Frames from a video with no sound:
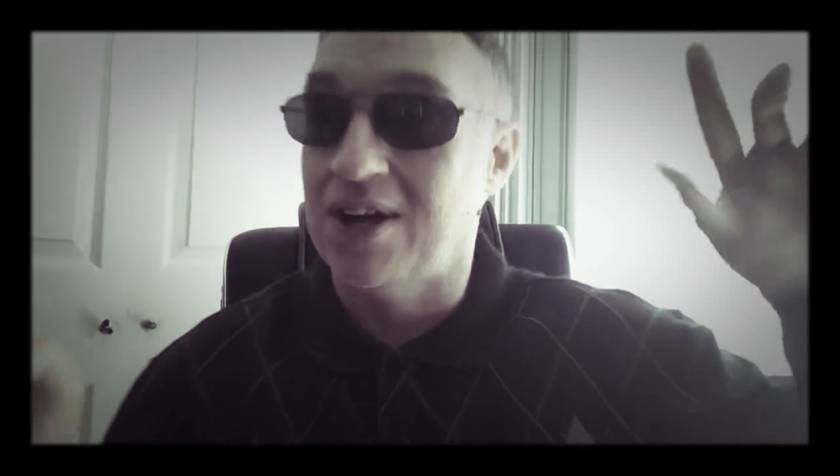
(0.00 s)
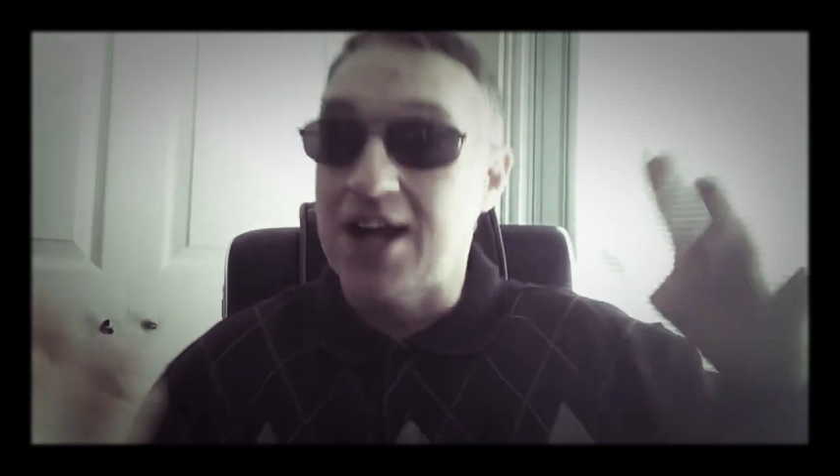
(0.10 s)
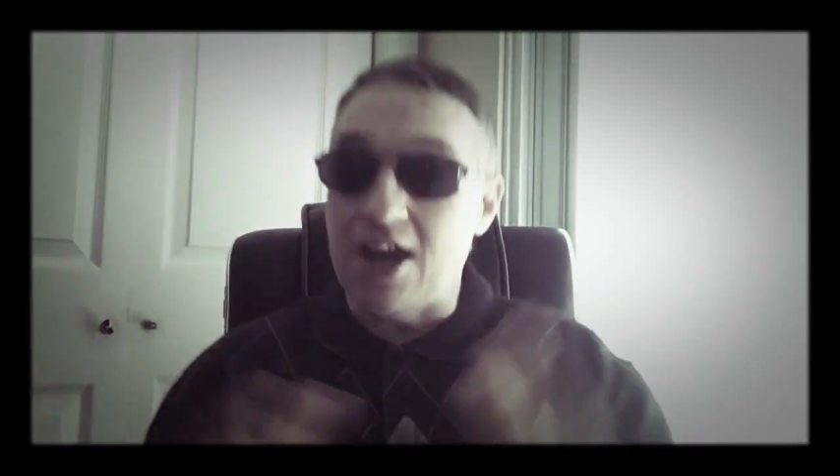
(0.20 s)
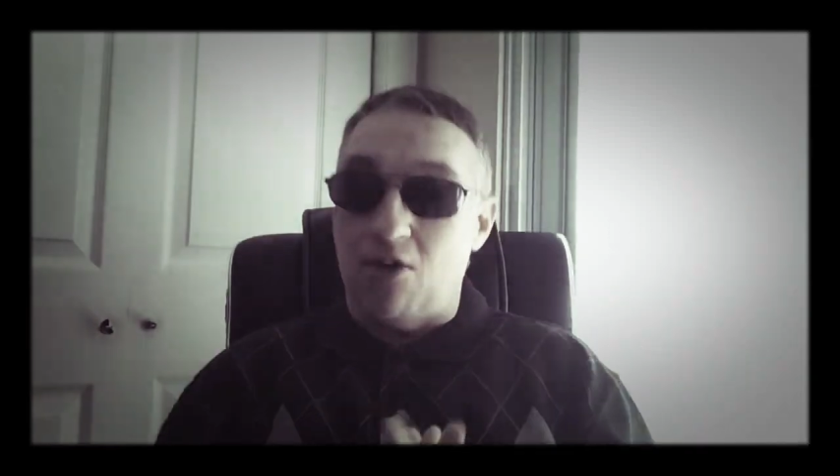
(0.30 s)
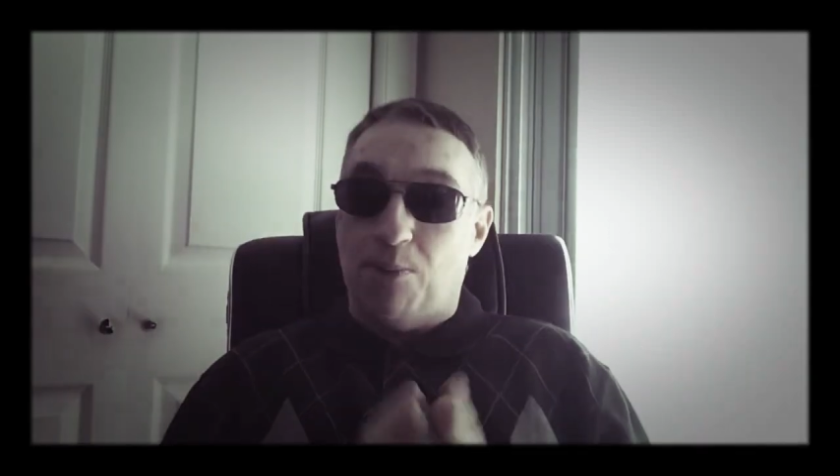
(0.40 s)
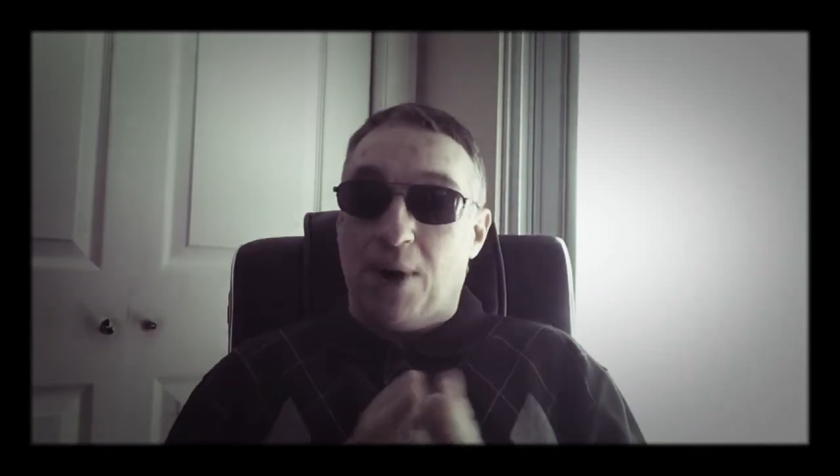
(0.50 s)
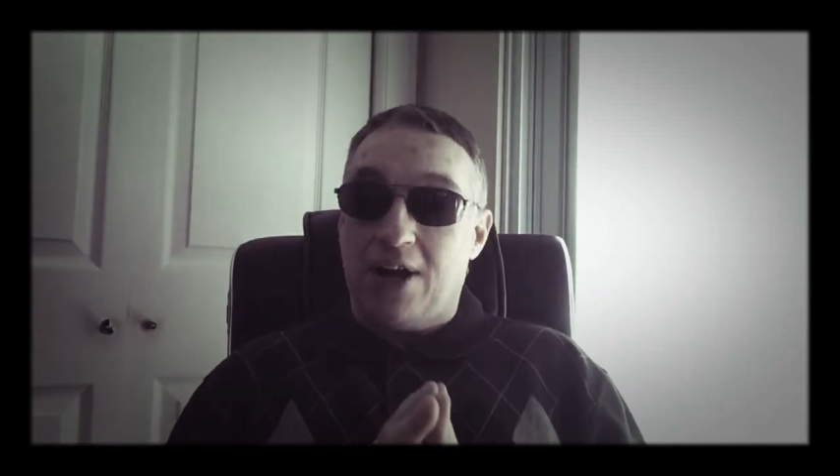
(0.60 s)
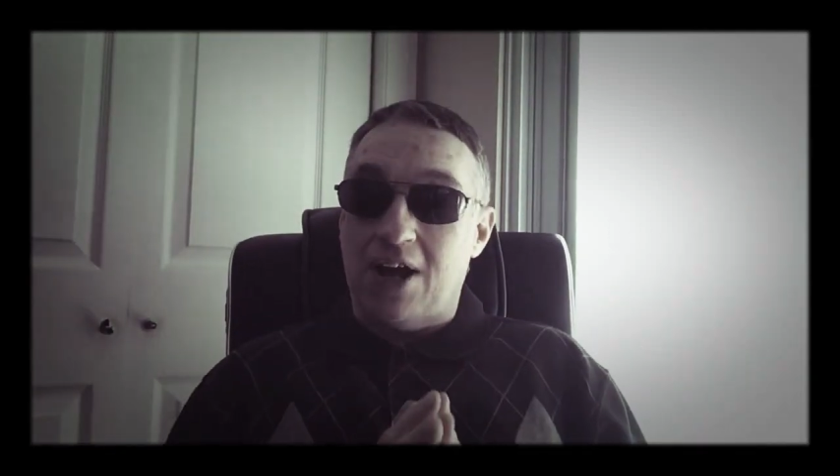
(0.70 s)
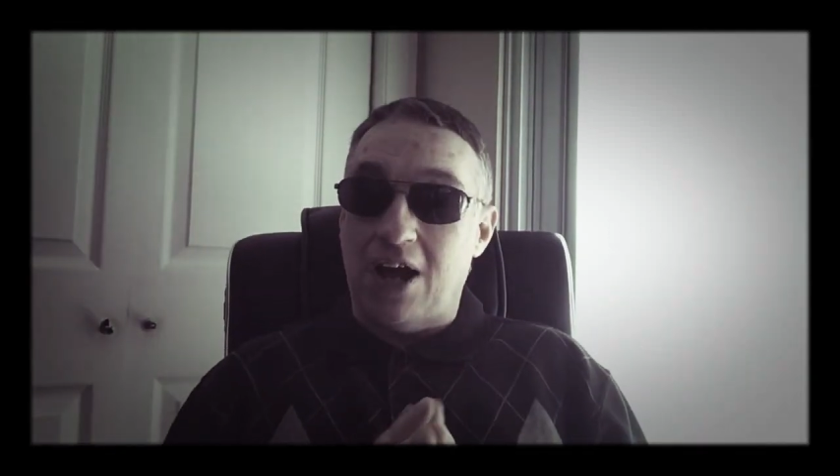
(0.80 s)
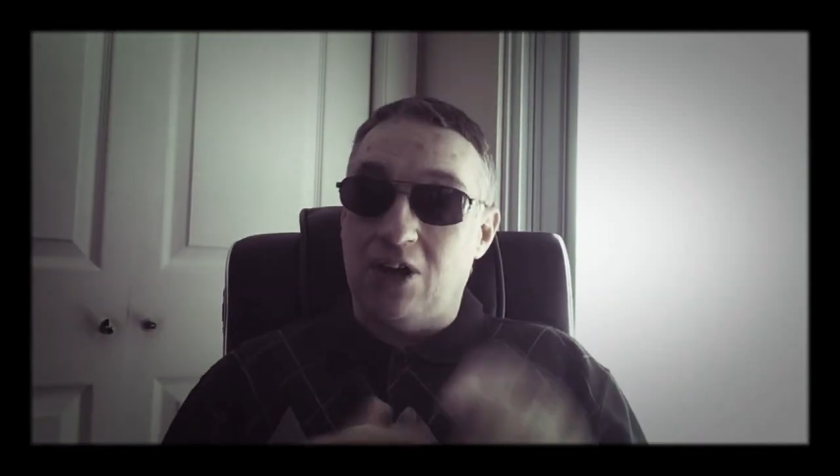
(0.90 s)
Hey everybody,
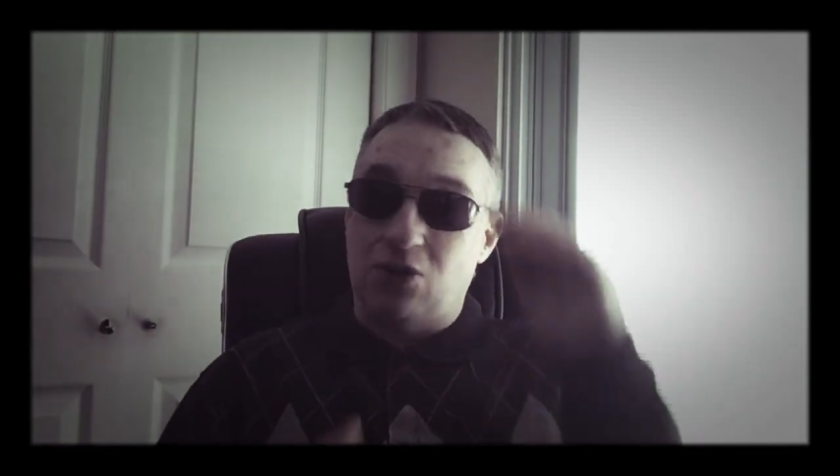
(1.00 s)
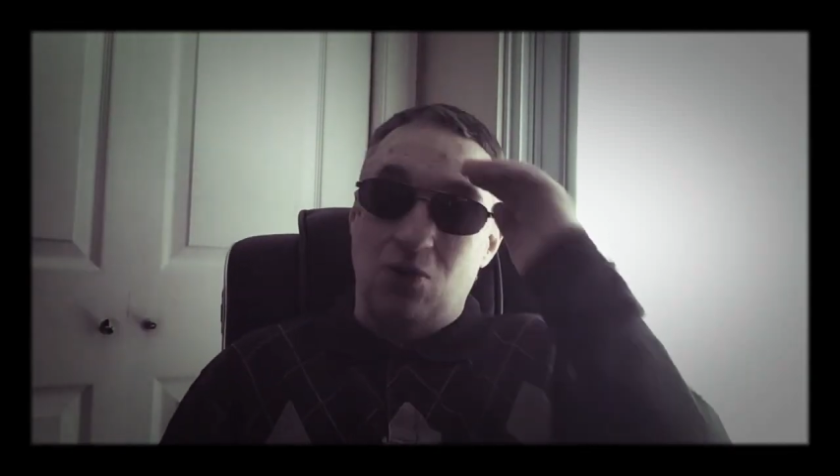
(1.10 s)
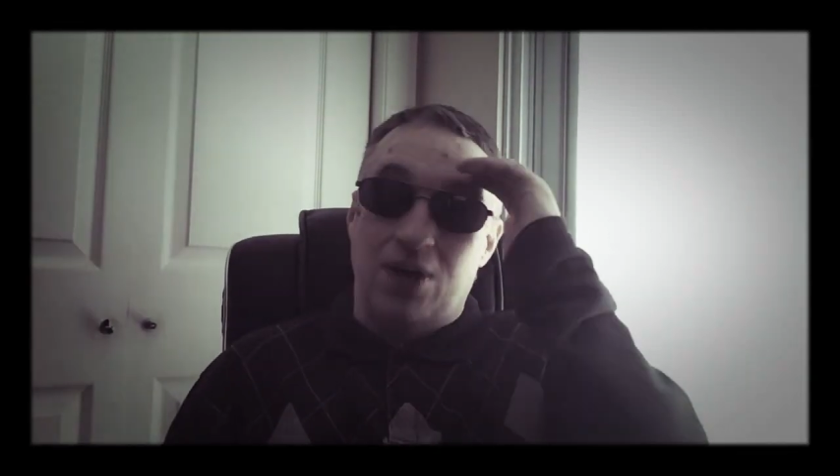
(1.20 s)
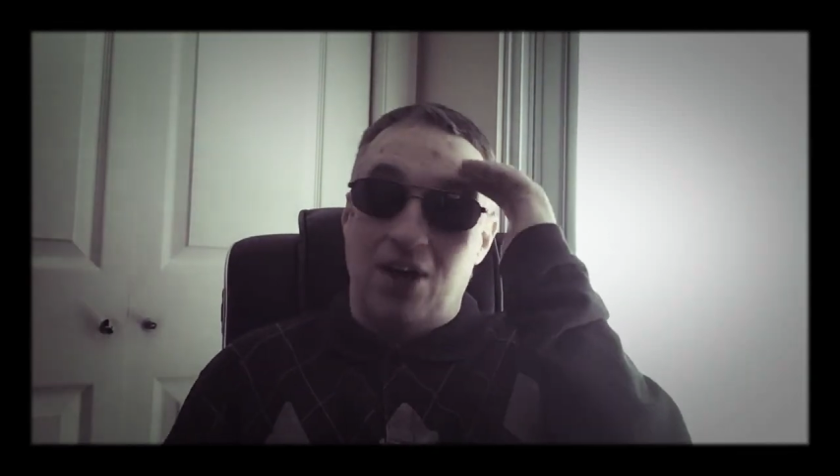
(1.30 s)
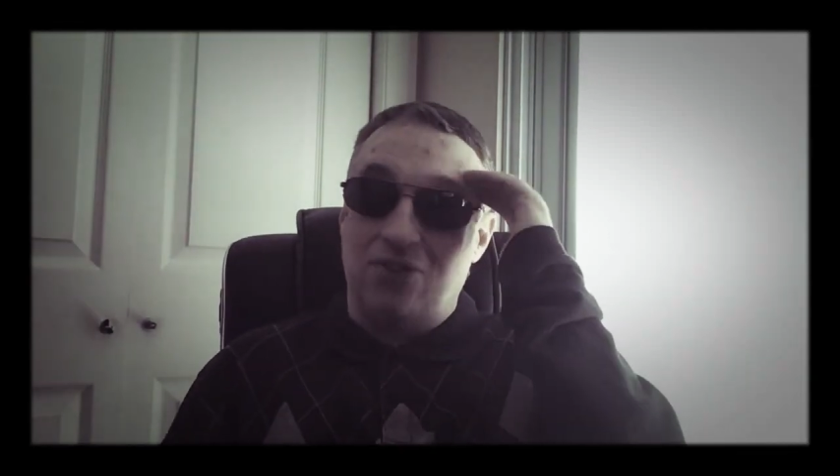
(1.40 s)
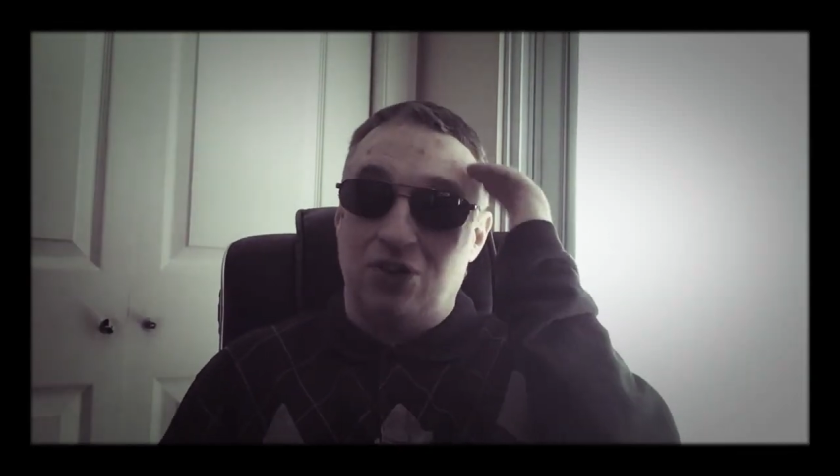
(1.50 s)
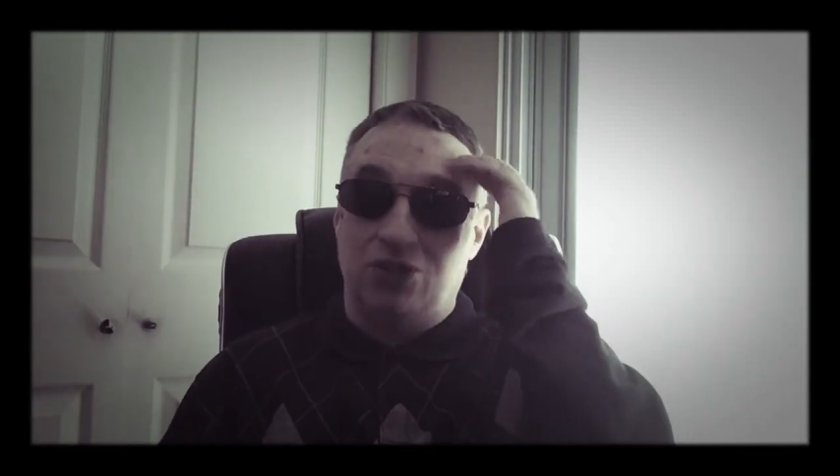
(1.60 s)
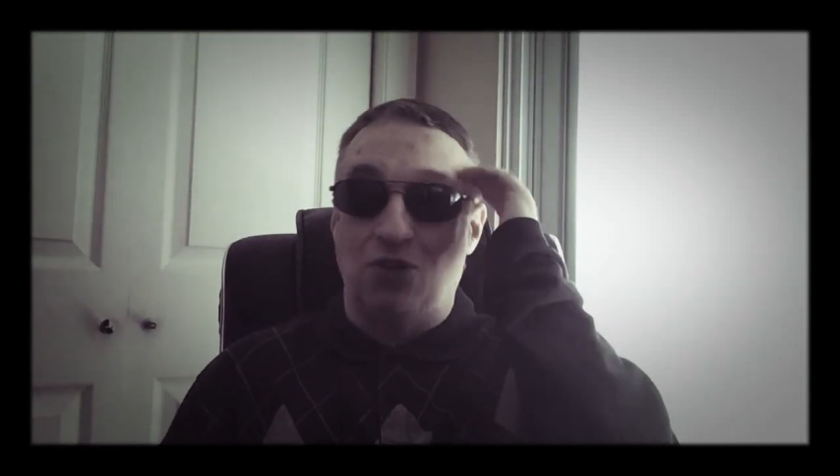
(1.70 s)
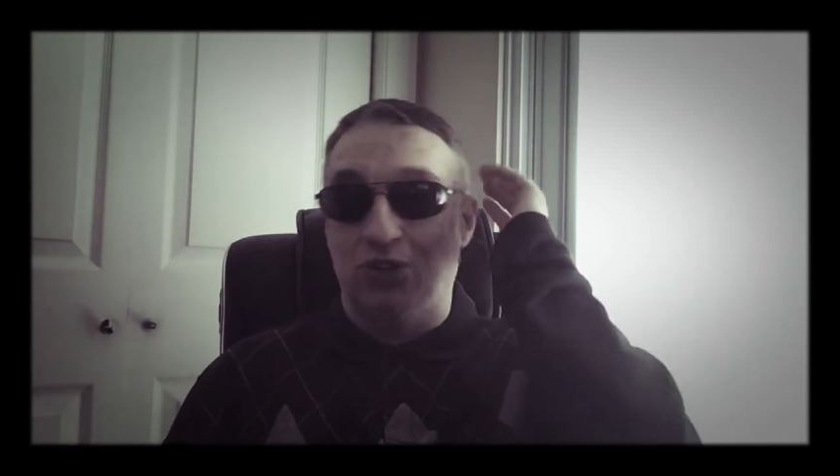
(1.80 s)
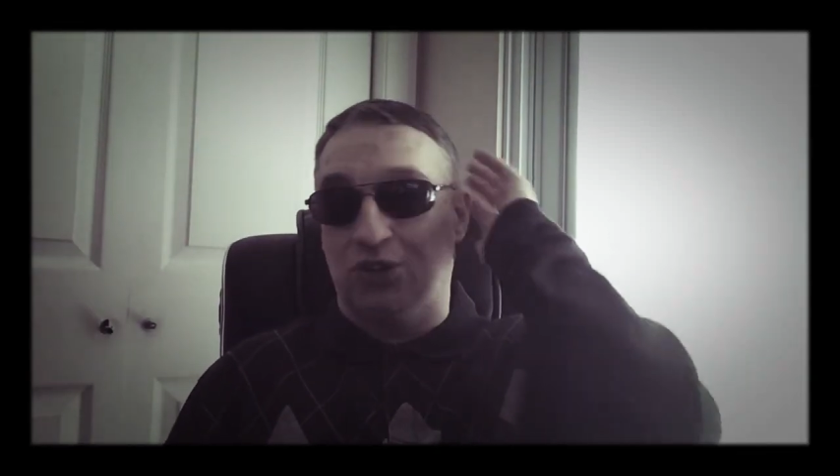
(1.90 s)
how you doing out there? It's
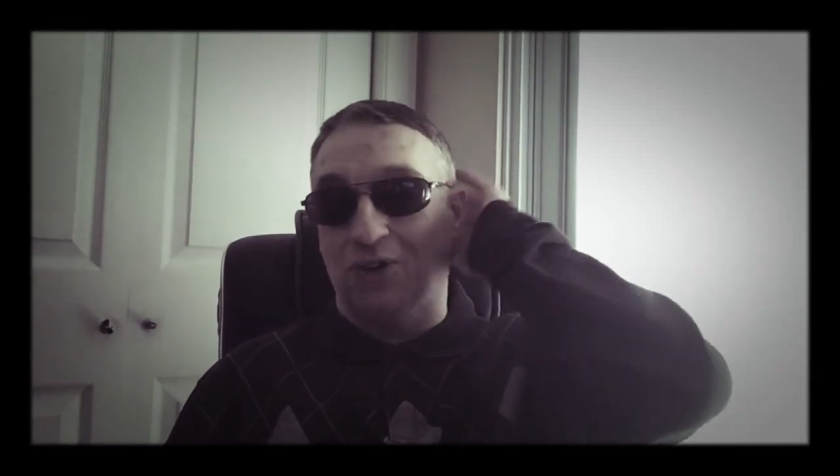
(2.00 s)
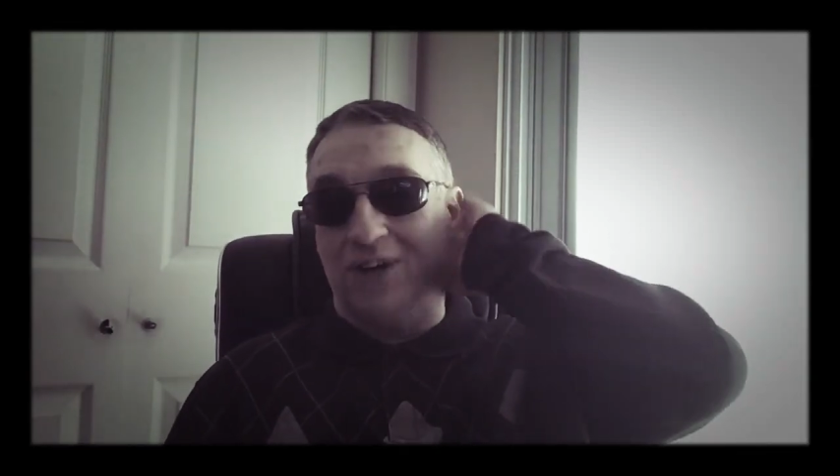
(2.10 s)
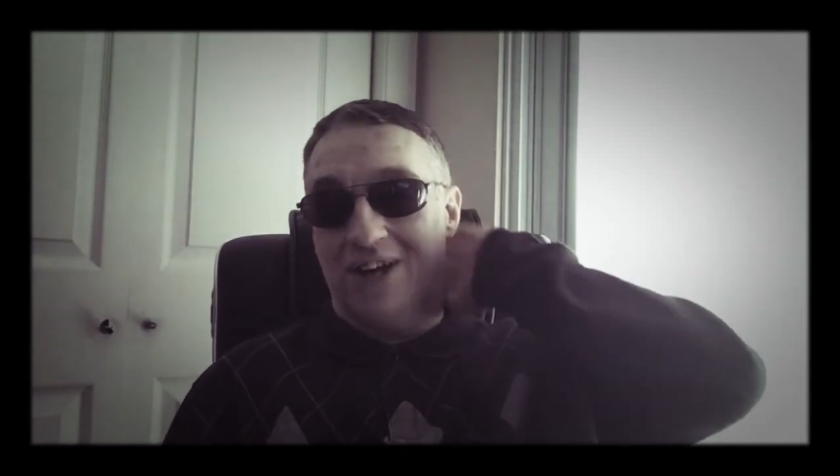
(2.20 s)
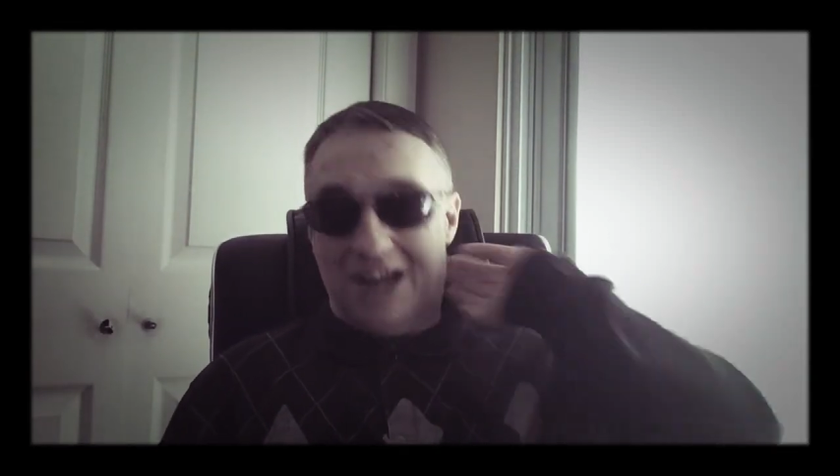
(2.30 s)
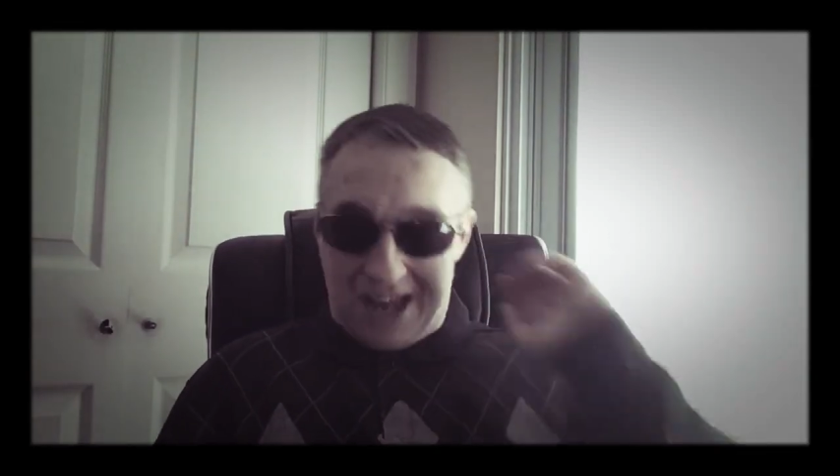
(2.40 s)
yours truly.